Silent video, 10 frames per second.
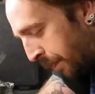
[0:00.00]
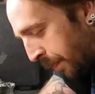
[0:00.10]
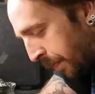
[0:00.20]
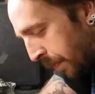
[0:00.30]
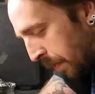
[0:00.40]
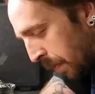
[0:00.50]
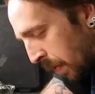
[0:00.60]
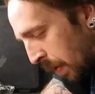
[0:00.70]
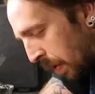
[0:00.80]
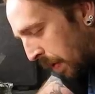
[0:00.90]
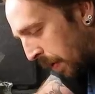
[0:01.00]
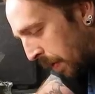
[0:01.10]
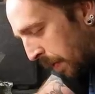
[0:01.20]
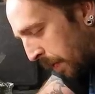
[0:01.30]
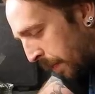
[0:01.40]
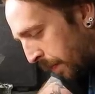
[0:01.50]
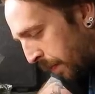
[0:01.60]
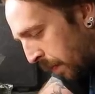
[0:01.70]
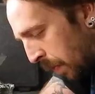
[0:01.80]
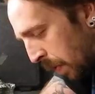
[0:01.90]

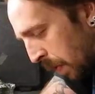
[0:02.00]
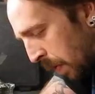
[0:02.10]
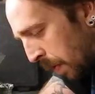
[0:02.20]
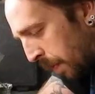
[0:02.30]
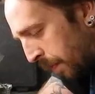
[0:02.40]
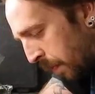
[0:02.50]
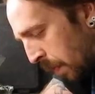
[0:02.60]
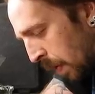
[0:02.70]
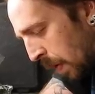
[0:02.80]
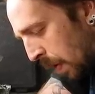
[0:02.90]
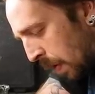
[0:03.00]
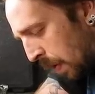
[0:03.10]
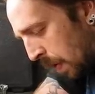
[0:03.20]
[no speech]